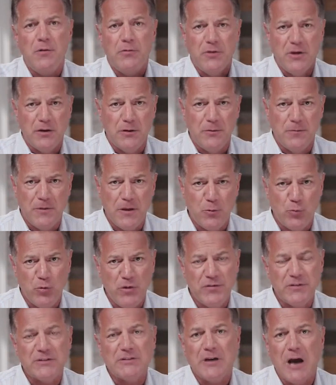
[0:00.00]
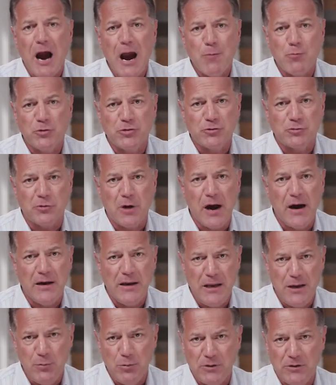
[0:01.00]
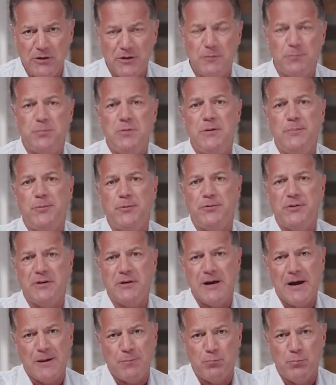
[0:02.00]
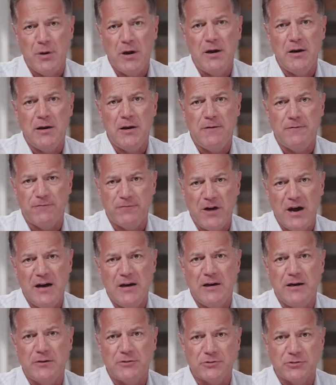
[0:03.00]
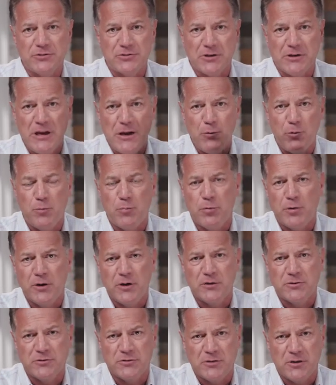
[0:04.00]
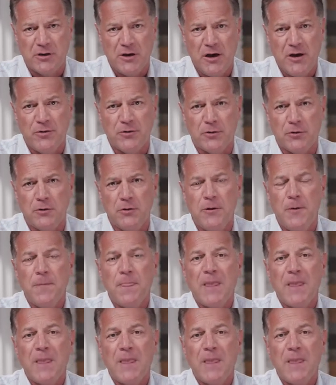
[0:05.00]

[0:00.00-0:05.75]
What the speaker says: that when the time was right, He would get people that had money and finances and He would bring us together.